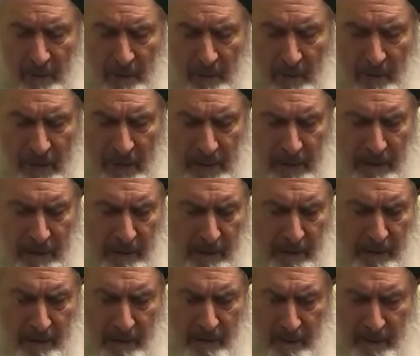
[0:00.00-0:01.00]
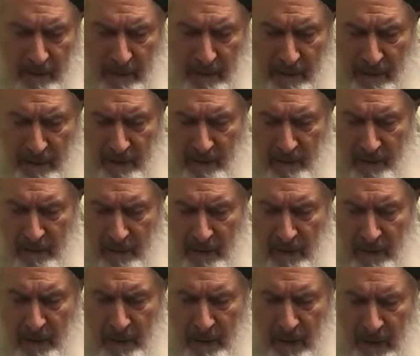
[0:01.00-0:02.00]
grant us
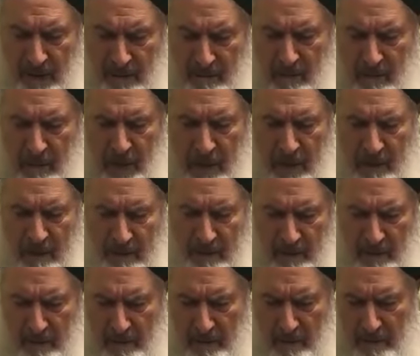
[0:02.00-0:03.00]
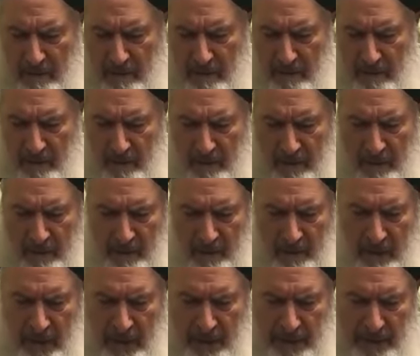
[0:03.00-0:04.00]
himma
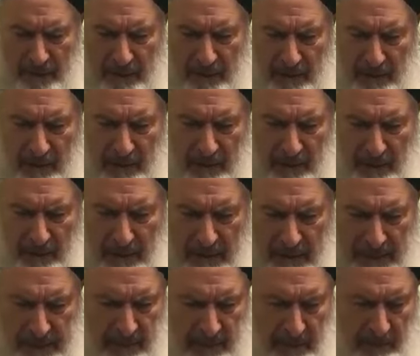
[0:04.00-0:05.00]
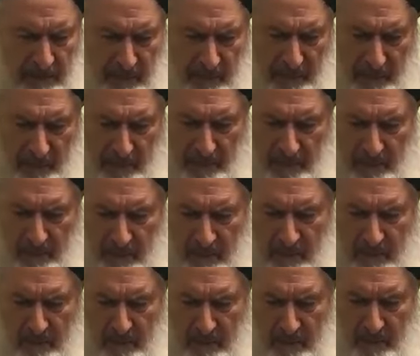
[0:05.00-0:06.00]
and guide us
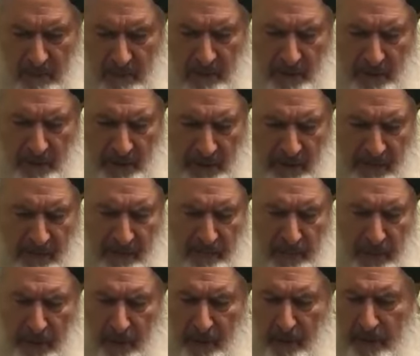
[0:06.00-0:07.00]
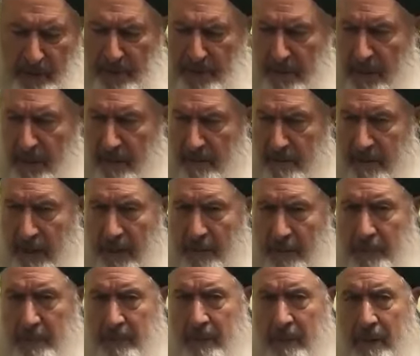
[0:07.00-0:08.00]
also. Give power in our
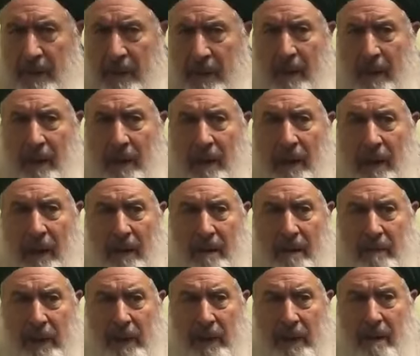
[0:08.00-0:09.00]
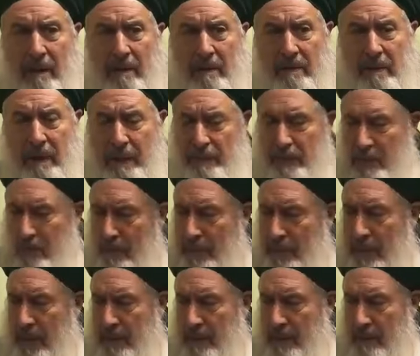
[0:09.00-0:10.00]
steps and make our steps to
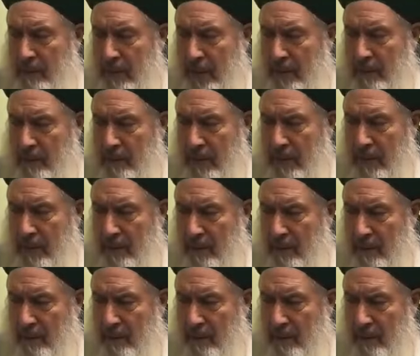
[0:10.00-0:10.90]
be on the right way.